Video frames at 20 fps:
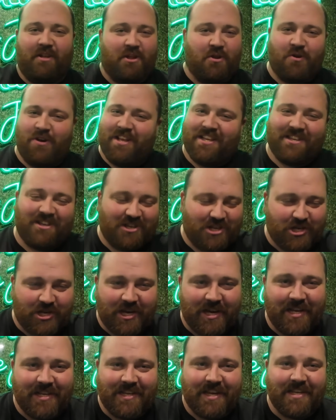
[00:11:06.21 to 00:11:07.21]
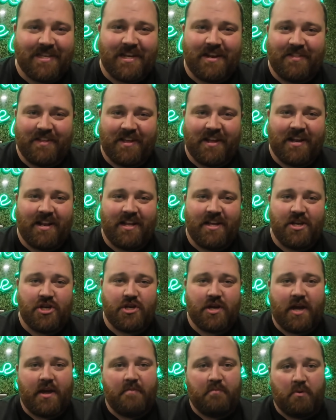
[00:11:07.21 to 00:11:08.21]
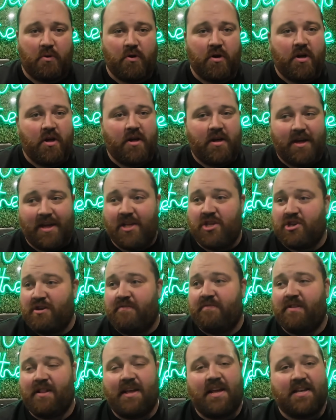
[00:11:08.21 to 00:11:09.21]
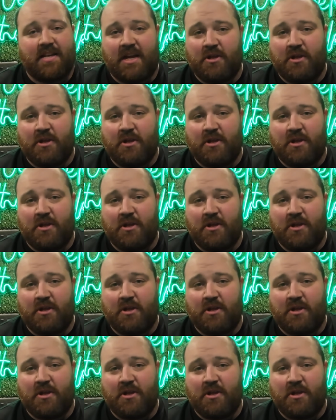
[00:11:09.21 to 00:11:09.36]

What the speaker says: I know it's cheesy as anything, cliche, but it generally is.